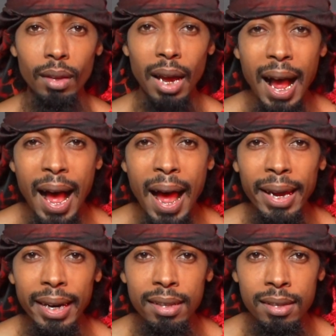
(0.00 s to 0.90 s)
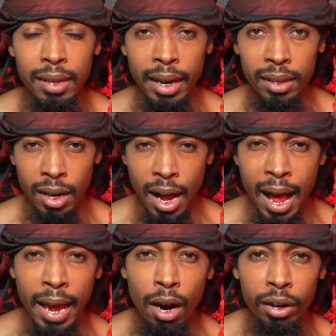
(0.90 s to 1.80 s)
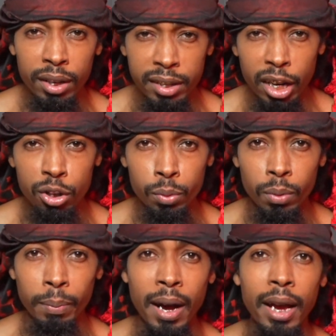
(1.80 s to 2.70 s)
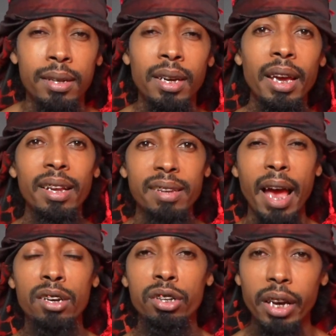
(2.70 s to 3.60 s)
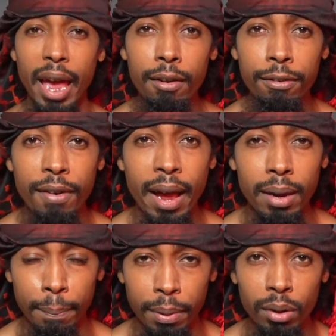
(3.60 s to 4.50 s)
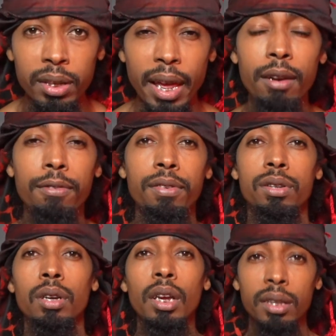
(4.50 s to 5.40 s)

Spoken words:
a high intellect and a high architectural mind to actually edify and build an edifice.